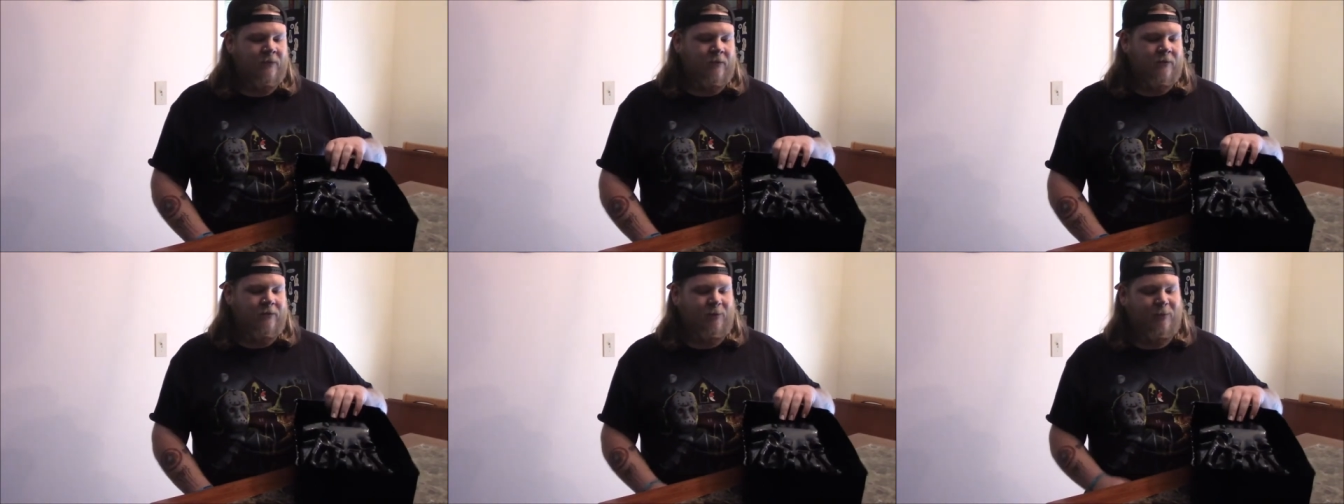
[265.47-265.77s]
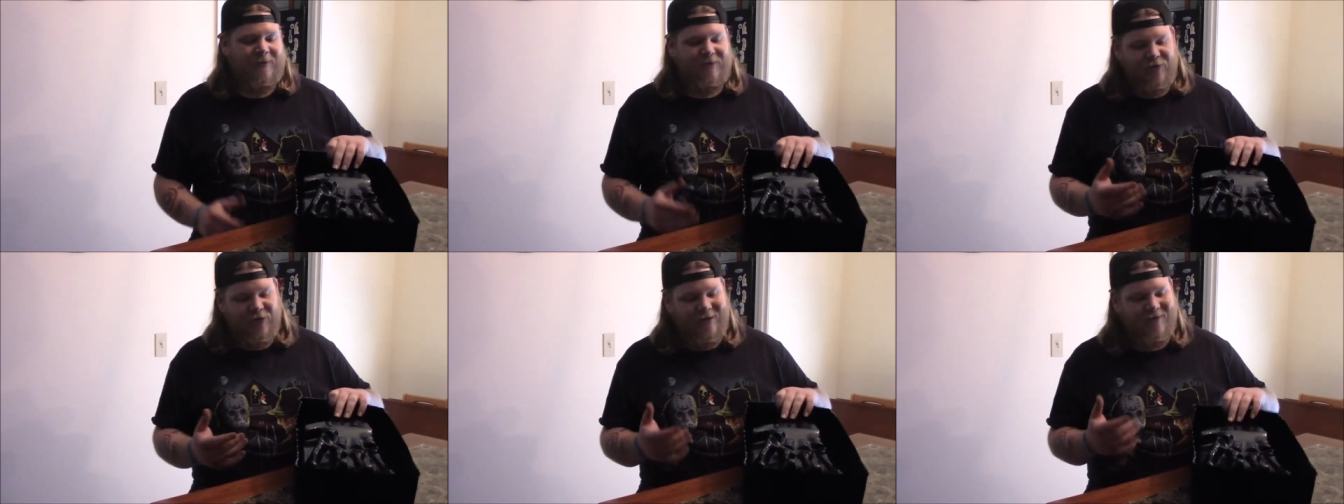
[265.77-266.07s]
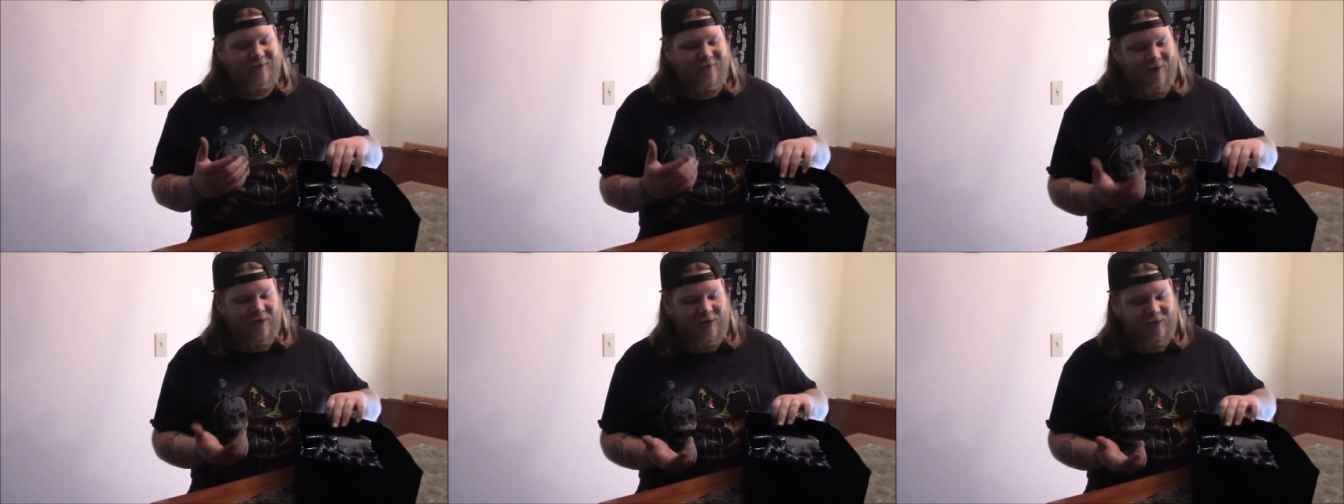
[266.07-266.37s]
So I'm going to try to
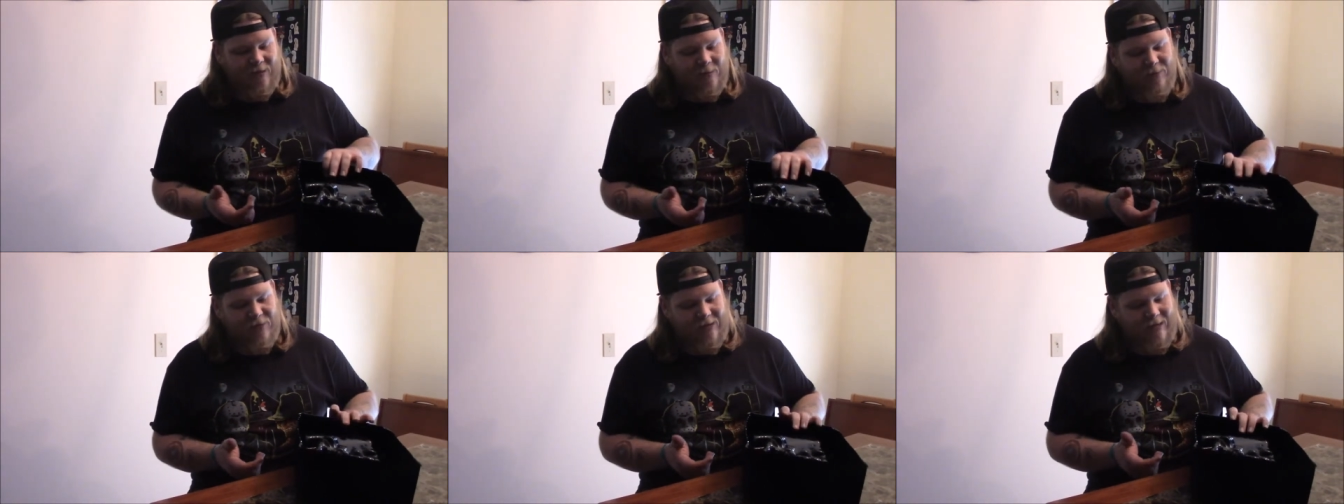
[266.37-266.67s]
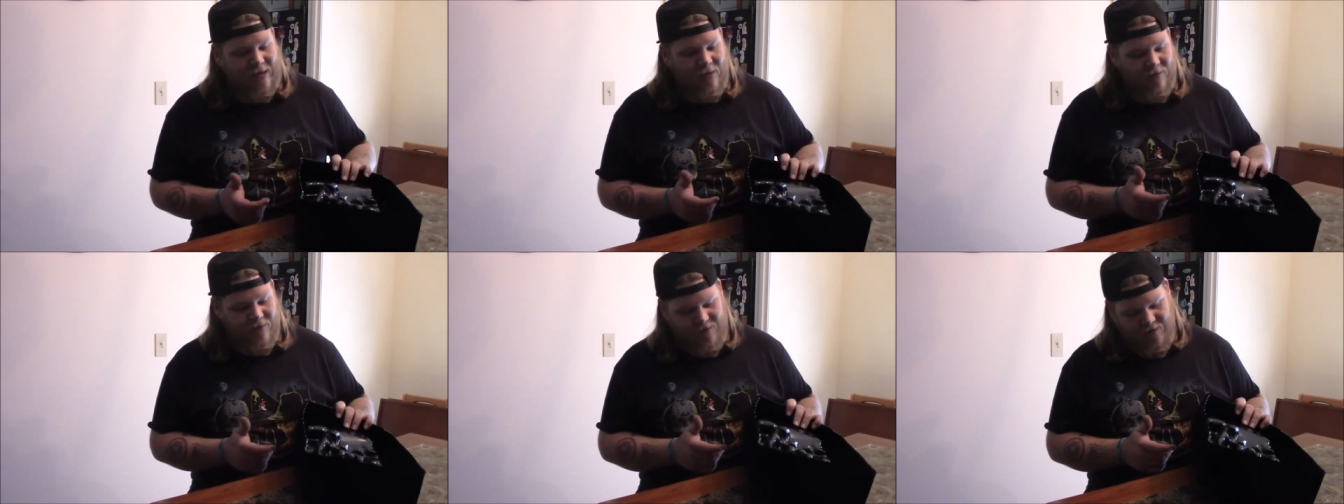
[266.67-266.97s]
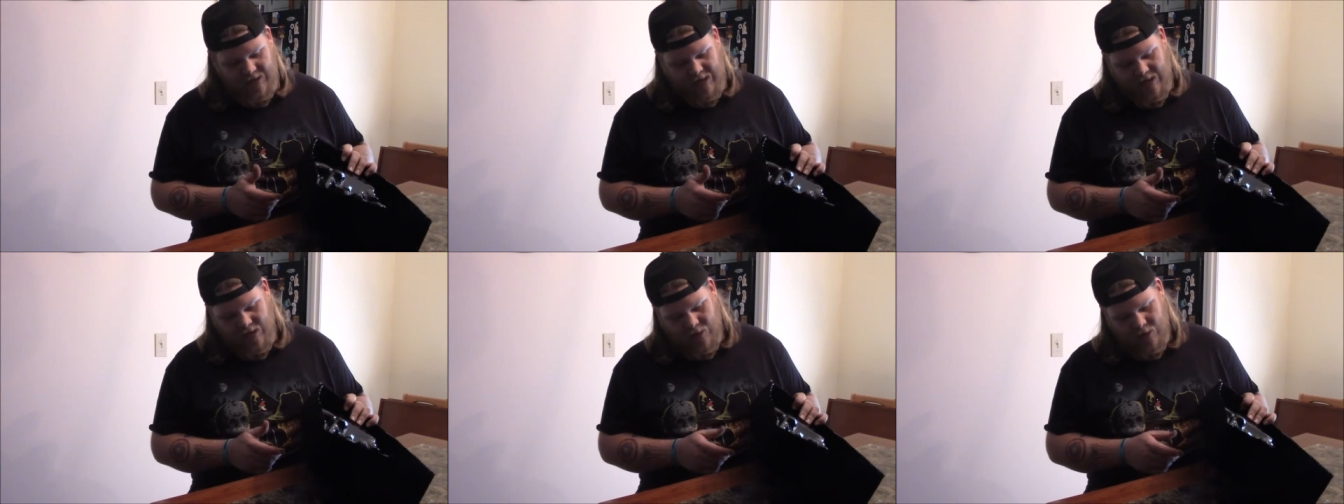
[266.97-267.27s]
figure something out
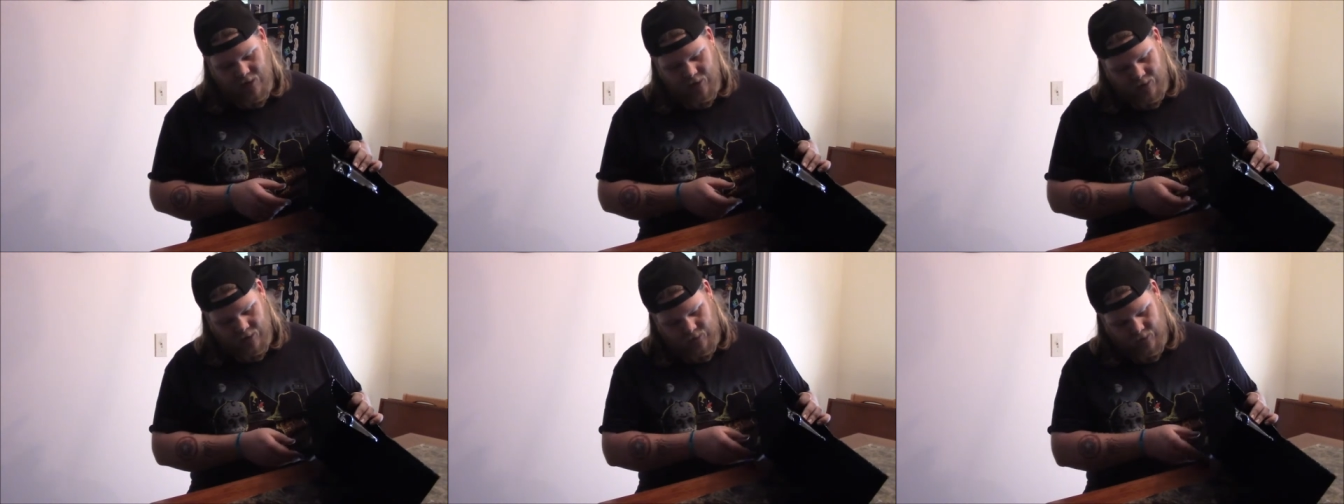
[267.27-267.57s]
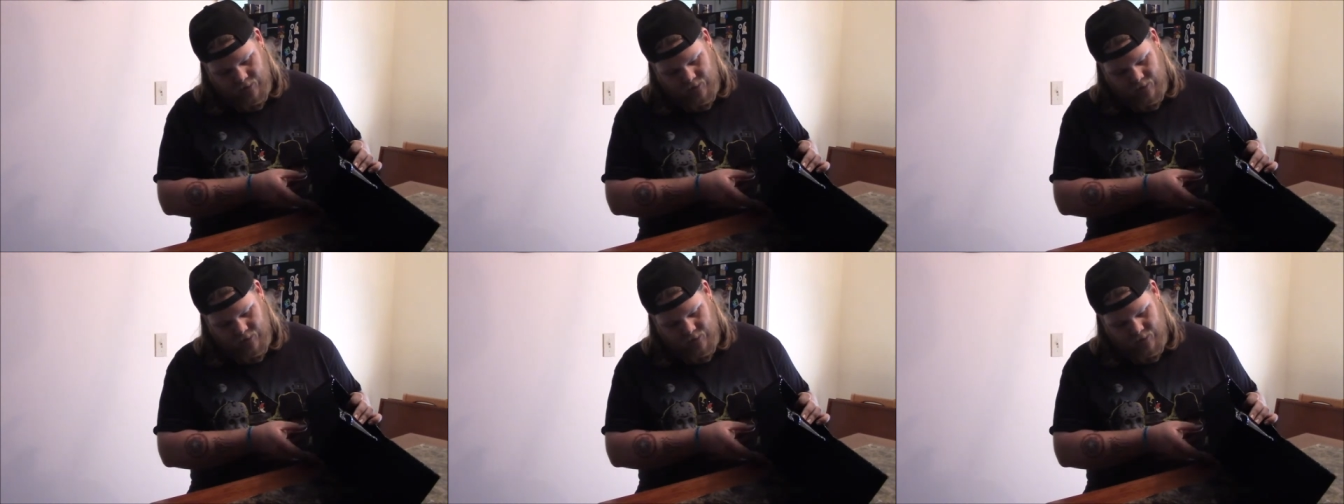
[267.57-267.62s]
there.